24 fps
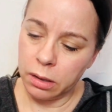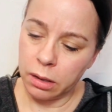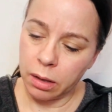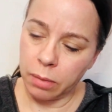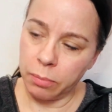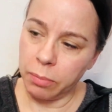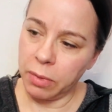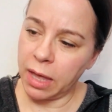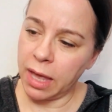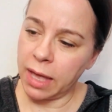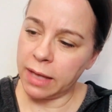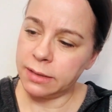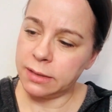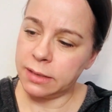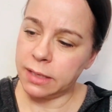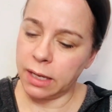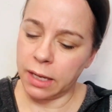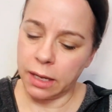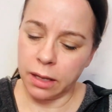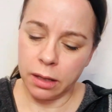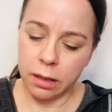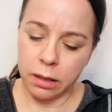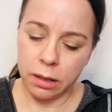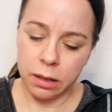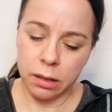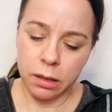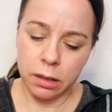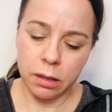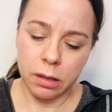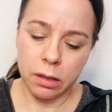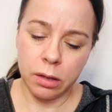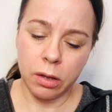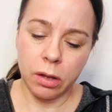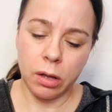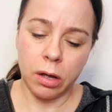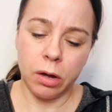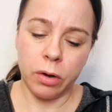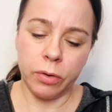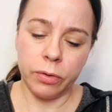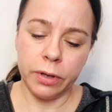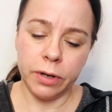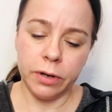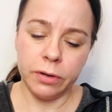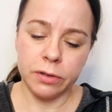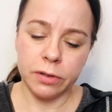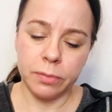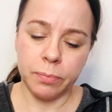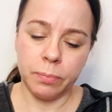I'm guessing, oh,
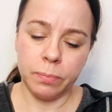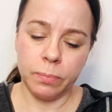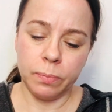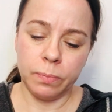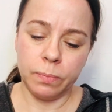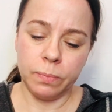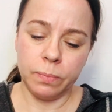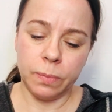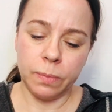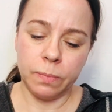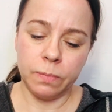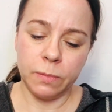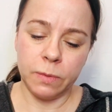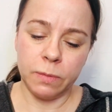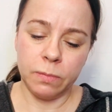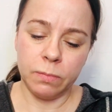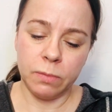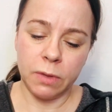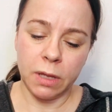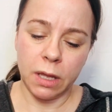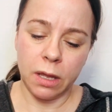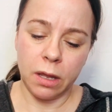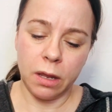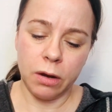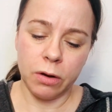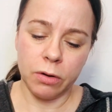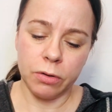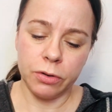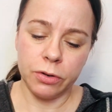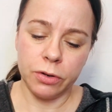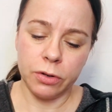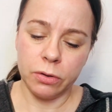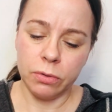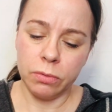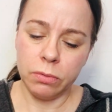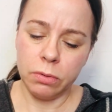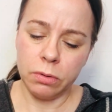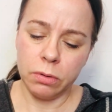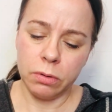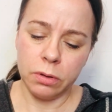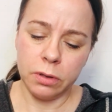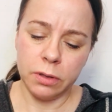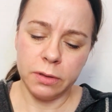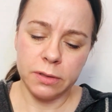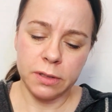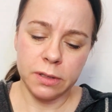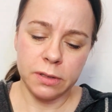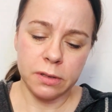here's a thing here too.
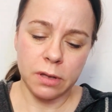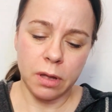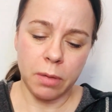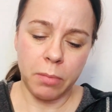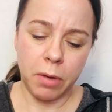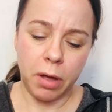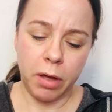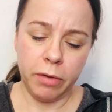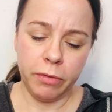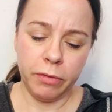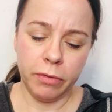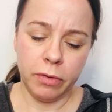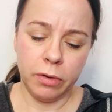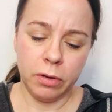Does this come off?